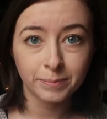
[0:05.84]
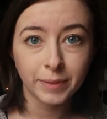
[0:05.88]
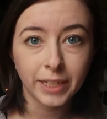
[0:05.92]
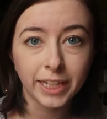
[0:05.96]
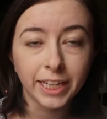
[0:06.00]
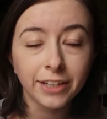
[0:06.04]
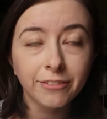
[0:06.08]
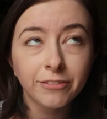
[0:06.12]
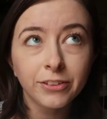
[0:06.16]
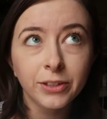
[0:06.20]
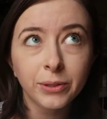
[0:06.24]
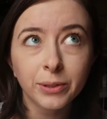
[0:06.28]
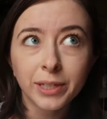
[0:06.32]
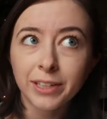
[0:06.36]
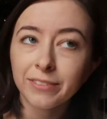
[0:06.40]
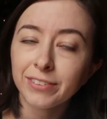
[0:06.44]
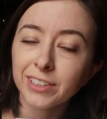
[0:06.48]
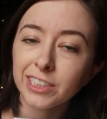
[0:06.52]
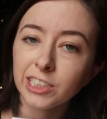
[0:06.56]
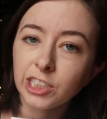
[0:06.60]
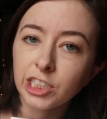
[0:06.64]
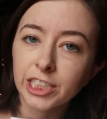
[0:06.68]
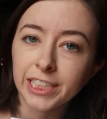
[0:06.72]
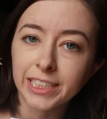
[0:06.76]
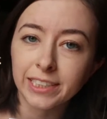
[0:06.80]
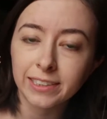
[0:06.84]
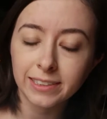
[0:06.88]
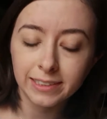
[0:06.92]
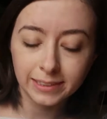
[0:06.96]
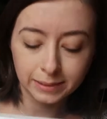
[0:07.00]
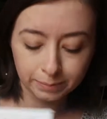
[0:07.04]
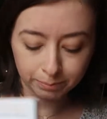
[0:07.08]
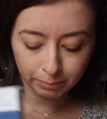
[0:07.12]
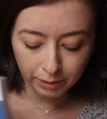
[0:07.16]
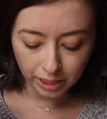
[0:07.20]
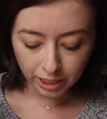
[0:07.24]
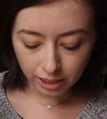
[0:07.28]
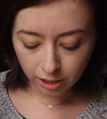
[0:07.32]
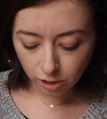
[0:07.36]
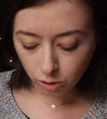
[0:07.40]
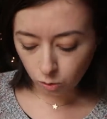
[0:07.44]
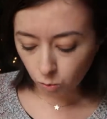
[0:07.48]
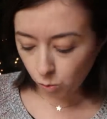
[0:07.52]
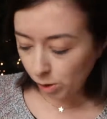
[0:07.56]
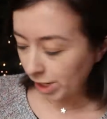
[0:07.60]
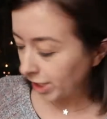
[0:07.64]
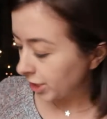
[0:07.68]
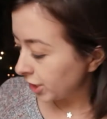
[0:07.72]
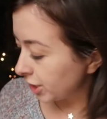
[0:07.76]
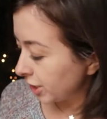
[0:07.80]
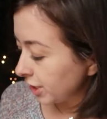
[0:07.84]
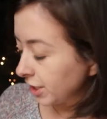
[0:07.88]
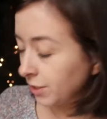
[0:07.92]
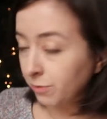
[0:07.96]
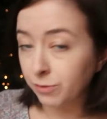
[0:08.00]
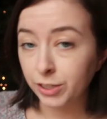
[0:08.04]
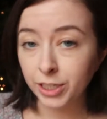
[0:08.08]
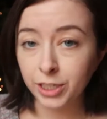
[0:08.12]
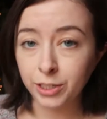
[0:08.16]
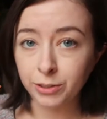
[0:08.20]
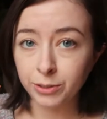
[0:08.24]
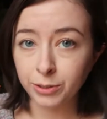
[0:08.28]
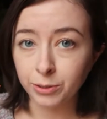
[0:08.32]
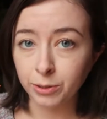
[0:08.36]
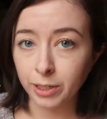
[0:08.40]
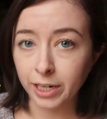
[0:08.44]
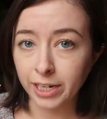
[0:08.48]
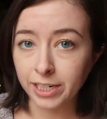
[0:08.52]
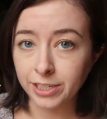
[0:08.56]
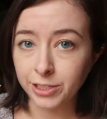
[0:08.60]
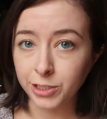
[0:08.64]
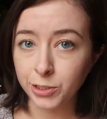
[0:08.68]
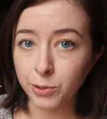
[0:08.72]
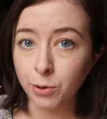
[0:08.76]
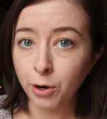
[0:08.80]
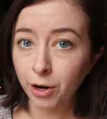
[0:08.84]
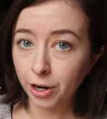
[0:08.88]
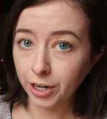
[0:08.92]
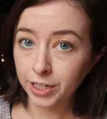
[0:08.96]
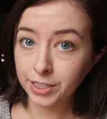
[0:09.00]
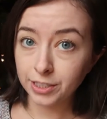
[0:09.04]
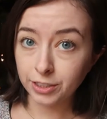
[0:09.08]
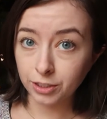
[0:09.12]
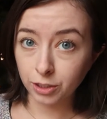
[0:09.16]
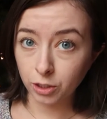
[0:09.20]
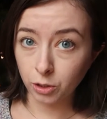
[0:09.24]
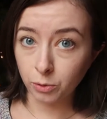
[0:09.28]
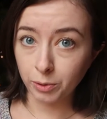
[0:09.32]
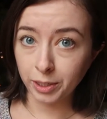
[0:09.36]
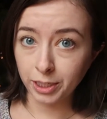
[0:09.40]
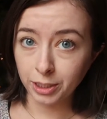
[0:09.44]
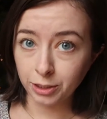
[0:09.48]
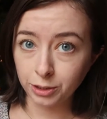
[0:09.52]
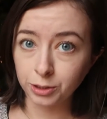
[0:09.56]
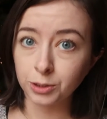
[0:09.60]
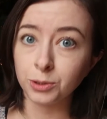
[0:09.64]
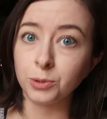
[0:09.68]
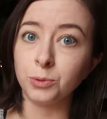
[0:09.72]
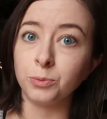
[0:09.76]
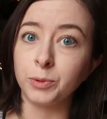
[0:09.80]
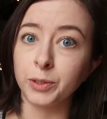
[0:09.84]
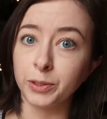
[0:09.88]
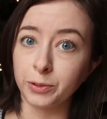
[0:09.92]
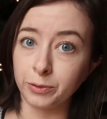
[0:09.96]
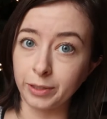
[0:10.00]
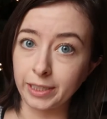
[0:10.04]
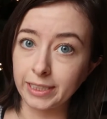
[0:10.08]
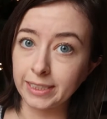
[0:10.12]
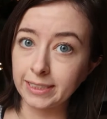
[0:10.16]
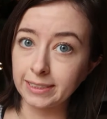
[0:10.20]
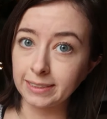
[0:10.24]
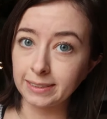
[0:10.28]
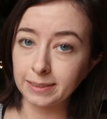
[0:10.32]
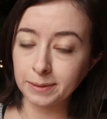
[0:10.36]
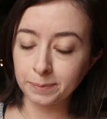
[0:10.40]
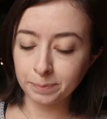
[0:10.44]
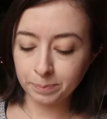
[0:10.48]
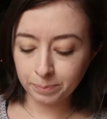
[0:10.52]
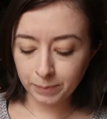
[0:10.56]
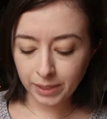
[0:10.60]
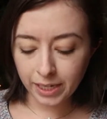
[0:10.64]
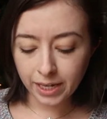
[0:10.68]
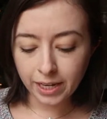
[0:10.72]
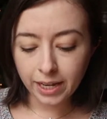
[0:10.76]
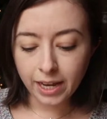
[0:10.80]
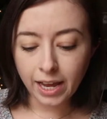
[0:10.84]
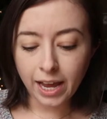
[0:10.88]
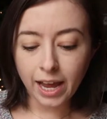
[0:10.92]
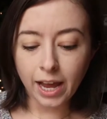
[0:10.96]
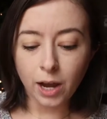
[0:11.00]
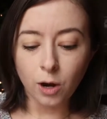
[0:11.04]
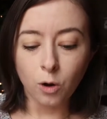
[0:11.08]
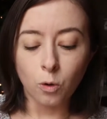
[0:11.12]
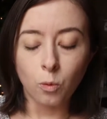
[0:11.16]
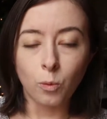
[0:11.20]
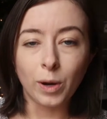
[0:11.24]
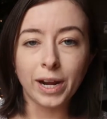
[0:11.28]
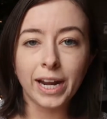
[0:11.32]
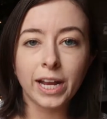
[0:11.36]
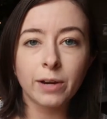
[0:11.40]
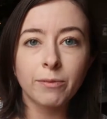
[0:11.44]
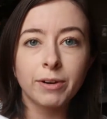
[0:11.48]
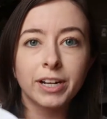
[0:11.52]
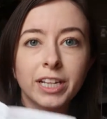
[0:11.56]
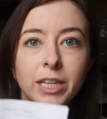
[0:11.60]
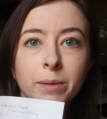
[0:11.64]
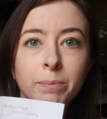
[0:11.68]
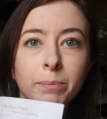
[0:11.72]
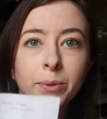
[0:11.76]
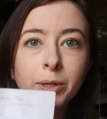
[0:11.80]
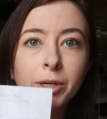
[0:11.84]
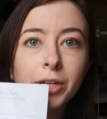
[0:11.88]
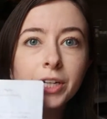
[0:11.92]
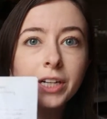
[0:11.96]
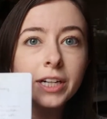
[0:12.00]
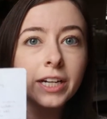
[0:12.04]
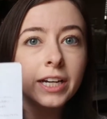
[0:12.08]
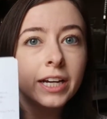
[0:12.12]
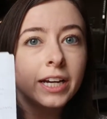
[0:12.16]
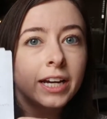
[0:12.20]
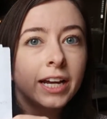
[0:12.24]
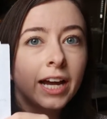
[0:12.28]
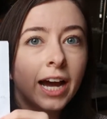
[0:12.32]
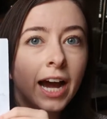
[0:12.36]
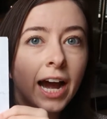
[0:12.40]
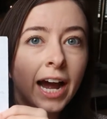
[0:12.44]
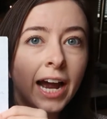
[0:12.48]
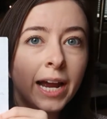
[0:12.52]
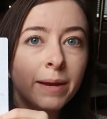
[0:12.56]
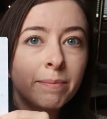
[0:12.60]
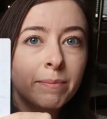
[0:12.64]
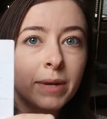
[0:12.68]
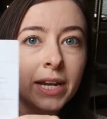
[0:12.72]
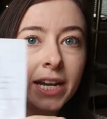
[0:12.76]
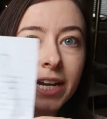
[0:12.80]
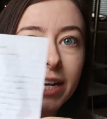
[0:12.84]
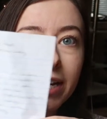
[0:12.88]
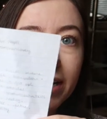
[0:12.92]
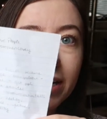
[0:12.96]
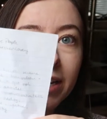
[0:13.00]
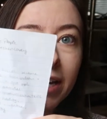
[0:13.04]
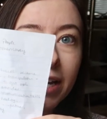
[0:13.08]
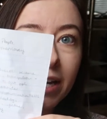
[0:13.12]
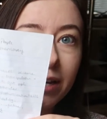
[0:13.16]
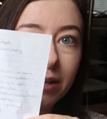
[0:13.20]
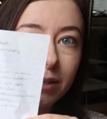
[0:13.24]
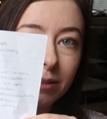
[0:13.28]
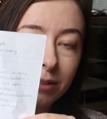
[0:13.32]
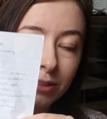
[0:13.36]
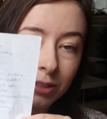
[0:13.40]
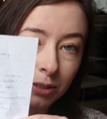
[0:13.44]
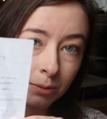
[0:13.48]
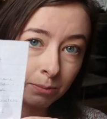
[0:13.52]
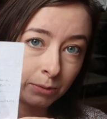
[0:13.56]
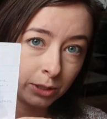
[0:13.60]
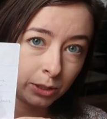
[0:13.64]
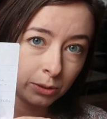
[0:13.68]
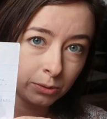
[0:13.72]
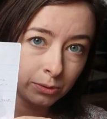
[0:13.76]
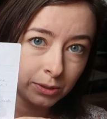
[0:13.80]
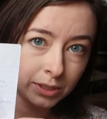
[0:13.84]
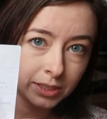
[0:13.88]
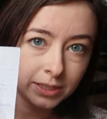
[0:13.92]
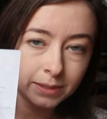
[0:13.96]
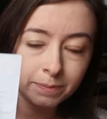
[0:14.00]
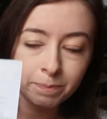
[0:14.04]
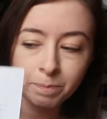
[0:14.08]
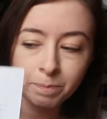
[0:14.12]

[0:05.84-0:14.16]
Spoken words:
If you give it the chance. Watch this video, you guys. You aren't going to regret it. When I read the book, I made some notes,